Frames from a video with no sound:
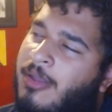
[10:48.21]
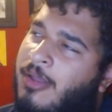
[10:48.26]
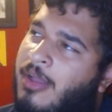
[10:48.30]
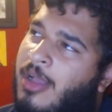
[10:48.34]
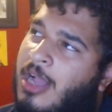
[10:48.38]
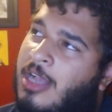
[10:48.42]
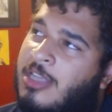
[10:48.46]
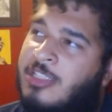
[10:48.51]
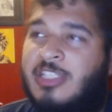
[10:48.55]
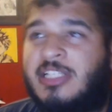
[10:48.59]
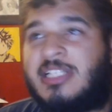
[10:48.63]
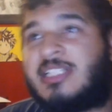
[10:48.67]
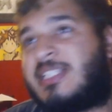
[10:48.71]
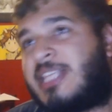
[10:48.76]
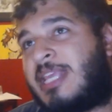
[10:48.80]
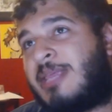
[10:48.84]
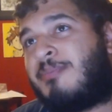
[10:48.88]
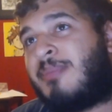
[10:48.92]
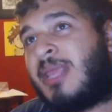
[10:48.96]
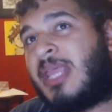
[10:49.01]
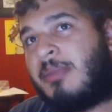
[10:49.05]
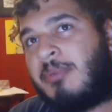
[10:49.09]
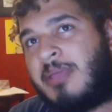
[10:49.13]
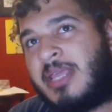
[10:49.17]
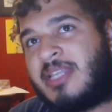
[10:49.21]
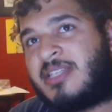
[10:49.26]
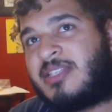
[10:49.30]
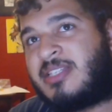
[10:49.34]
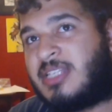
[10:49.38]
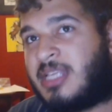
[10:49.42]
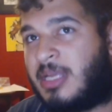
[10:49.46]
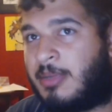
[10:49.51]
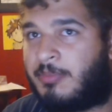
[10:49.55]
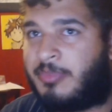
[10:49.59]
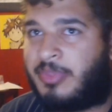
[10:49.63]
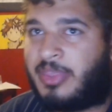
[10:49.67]
I was going to say maybe it's
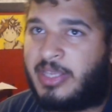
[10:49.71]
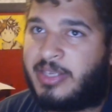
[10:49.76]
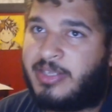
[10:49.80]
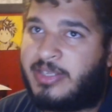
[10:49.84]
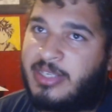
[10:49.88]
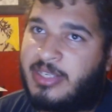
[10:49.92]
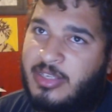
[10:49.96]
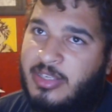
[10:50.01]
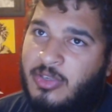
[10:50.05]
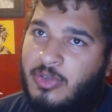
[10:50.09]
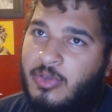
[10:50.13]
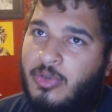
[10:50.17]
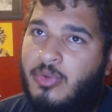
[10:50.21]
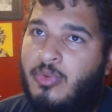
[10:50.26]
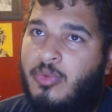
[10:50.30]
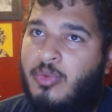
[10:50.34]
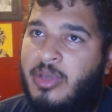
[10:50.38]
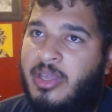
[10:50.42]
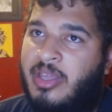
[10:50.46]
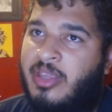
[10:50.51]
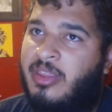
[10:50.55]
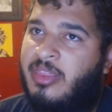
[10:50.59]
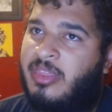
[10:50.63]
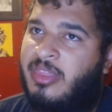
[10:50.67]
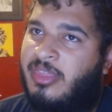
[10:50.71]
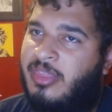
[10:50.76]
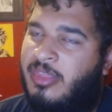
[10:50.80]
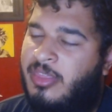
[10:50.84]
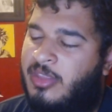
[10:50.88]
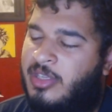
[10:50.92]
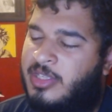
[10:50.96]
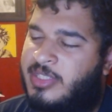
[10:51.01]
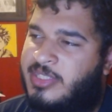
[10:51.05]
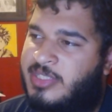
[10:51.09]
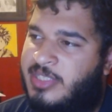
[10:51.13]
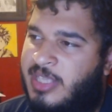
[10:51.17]
something to do with
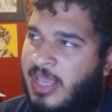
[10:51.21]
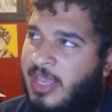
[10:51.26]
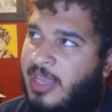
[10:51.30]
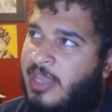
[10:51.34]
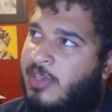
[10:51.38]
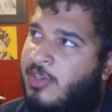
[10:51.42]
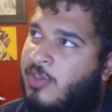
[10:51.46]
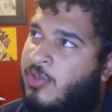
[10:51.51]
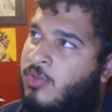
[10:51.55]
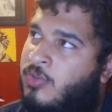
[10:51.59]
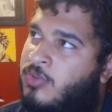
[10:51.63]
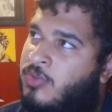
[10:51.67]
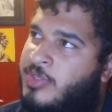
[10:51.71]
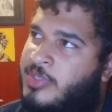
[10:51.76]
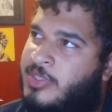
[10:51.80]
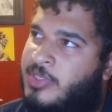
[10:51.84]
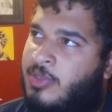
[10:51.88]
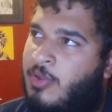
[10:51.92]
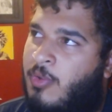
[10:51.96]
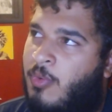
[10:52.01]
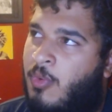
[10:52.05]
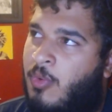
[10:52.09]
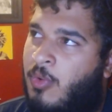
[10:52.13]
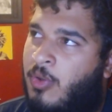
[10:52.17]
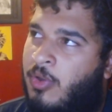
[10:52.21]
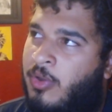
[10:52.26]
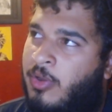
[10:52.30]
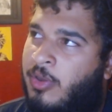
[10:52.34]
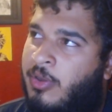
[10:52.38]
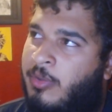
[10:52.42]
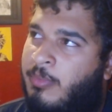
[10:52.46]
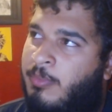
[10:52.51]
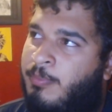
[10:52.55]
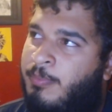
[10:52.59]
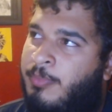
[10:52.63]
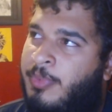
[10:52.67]
the second user's quirk,
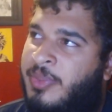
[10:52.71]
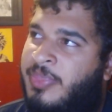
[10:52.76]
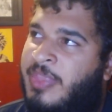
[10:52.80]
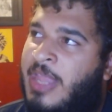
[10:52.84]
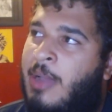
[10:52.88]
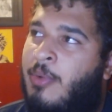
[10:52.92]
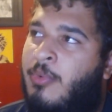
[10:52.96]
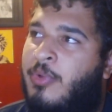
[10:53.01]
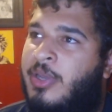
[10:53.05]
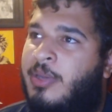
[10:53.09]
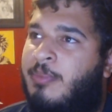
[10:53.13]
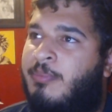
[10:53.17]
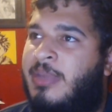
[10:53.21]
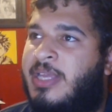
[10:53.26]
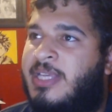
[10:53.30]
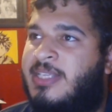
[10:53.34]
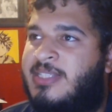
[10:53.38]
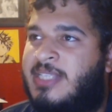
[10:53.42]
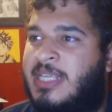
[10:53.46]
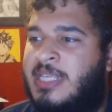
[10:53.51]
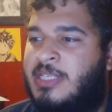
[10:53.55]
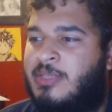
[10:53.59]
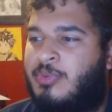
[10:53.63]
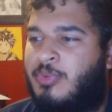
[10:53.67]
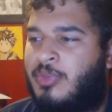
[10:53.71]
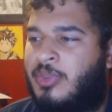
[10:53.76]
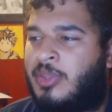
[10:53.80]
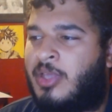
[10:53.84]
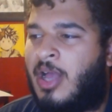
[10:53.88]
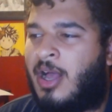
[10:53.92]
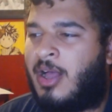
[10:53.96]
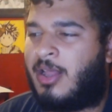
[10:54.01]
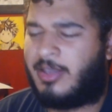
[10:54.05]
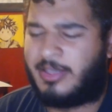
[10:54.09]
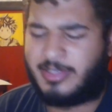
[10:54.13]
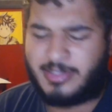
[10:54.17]
but that wouldn't make sense with
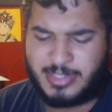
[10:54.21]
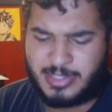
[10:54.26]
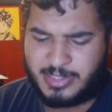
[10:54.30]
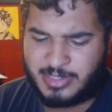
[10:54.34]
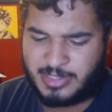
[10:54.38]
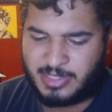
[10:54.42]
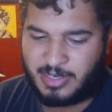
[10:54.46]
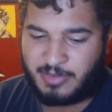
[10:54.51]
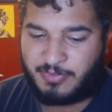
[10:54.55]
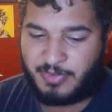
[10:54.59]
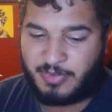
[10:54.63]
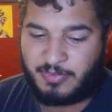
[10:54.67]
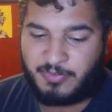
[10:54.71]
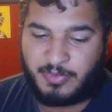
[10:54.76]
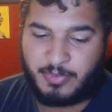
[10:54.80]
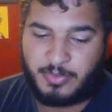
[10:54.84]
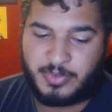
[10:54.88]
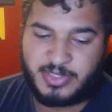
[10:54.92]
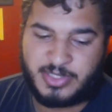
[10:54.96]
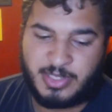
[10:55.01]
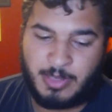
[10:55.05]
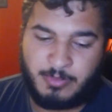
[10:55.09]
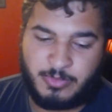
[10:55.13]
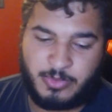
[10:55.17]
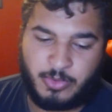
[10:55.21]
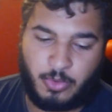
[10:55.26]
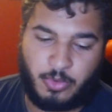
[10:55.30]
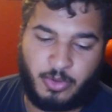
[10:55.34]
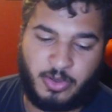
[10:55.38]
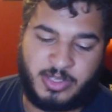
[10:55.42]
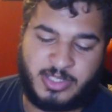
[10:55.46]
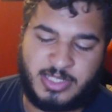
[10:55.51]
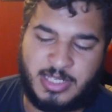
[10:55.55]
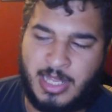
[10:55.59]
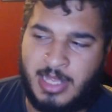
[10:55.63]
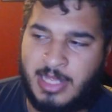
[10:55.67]
gauntlets and stuff if it was some sort of
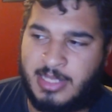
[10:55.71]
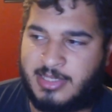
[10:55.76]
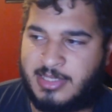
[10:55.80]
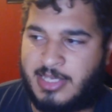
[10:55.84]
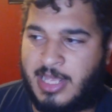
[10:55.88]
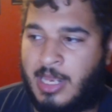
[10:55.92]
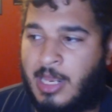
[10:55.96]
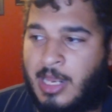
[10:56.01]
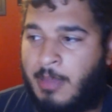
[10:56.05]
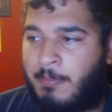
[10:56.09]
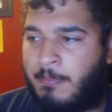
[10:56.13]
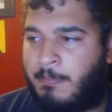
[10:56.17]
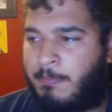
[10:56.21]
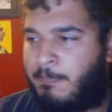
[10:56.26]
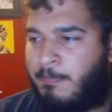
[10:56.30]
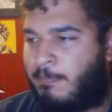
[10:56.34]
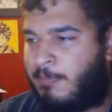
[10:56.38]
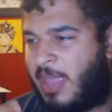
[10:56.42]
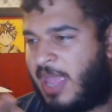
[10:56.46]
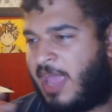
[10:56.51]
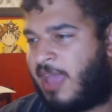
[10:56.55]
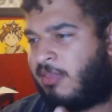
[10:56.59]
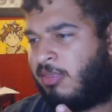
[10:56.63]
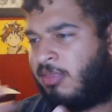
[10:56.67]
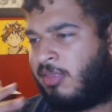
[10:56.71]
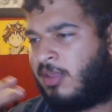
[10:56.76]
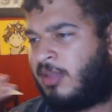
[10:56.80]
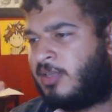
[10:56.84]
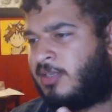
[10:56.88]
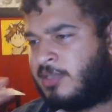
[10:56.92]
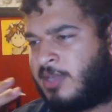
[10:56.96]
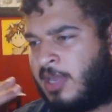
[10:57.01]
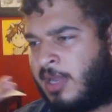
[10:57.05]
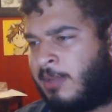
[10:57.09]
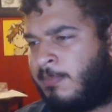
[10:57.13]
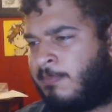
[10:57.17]
telepathic
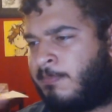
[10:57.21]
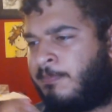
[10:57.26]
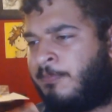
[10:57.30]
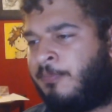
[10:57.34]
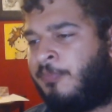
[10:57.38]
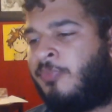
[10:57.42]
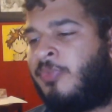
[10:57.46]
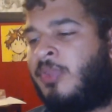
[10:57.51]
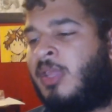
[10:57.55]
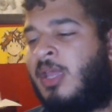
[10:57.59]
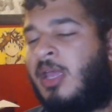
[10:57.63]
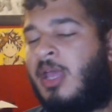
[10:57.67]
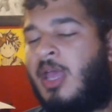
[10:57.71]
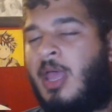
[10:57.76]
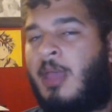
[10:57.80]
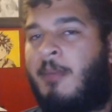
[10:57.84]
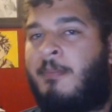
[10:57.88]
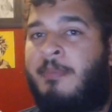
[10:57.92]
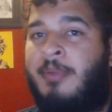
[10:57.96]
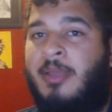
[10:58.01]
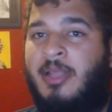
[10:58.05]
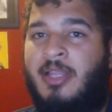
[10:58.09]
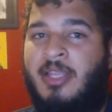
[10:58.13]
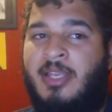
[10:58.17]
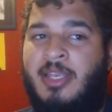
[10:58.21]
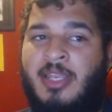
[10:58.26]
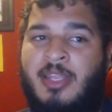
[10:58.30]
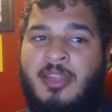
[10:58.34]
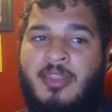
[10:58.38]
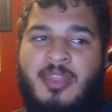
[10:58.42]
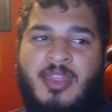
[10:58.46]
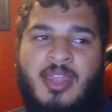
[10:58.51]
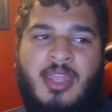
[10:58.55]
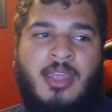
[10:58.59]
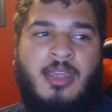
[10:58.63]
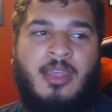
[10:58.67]
type ability
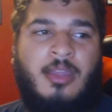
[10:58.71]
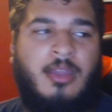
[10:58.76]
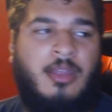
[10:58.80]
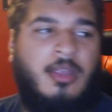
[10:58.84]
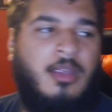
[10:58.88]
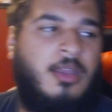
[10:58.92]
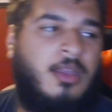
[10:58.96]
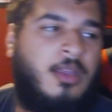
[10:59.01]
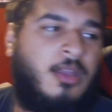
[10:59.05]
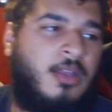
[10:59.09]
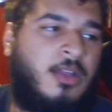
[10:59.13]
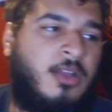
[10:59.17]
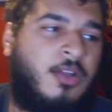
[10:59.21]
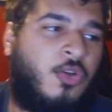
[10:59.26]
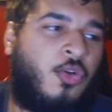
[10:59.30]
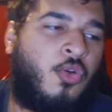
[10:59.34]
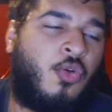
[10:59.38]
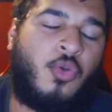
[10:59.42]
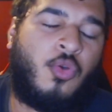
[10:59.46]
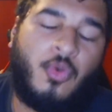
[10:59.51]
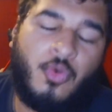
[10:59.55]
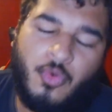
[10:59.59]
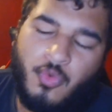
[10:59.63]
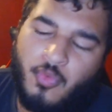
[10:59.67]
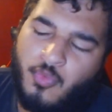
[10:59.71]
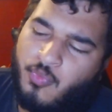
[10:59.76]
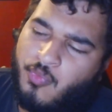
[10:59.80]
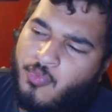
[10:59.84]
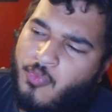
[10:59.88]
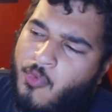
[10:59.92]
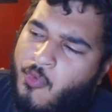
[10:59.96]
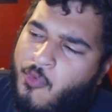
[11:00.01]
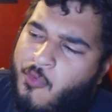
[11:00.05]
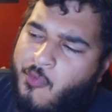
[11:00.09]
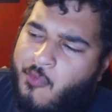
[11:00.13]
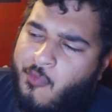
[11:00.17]
thing.
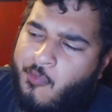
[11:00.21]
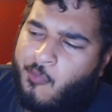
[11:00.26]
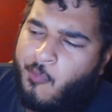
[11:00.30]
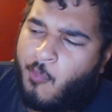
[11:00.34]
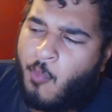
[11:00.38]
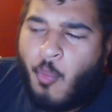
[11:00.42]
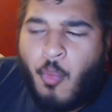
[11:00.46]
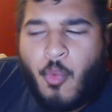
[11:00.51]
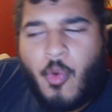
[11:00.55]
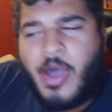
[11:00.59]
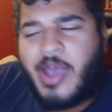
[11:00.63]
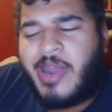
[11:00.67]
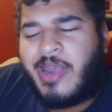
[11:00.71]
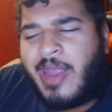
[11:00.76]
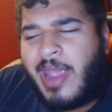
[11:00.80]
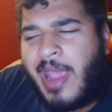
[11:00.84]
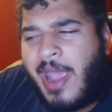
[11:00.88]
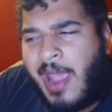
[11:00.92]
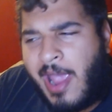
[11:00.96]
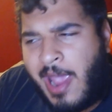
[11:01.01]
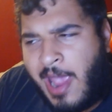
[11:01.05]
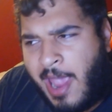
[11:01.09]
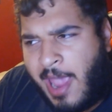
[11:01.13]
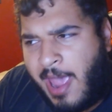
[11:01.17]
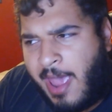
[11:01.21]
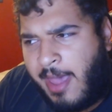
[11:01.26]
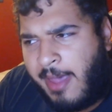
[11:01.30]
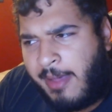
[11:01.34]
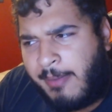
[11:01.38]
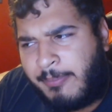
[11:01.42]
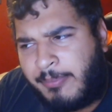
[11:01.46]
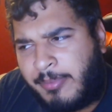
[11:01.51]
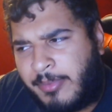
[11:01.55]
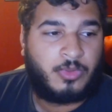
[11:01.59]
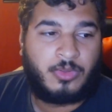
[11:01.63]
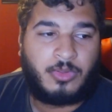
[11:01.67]
What
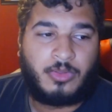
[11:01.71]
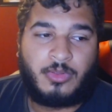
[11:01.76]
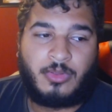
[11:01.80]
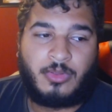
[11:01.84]
happened?